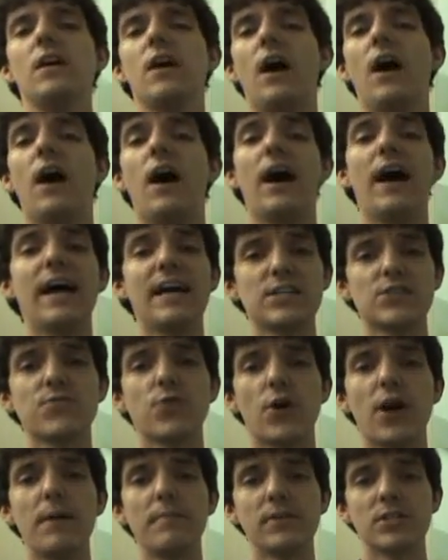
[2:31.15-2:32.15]
As
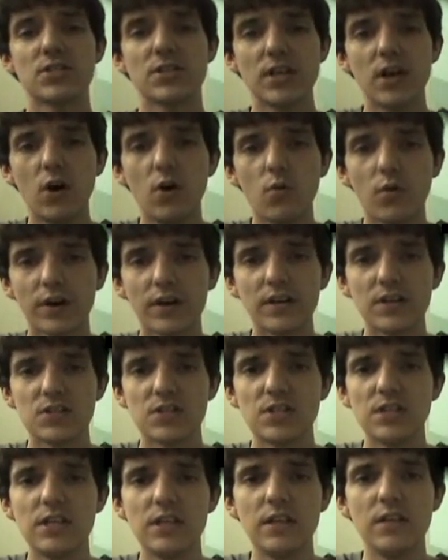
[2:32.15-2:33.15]
for MSL, we're going to
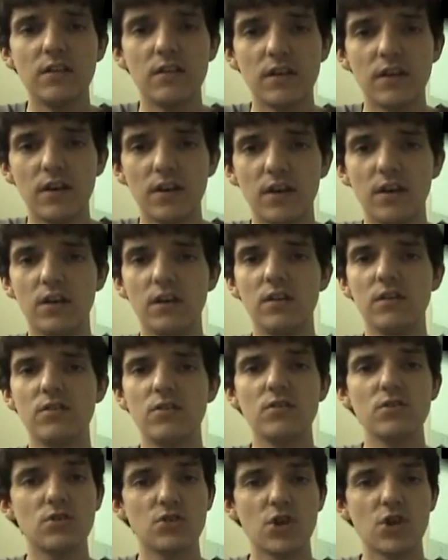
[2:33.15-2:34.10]
see the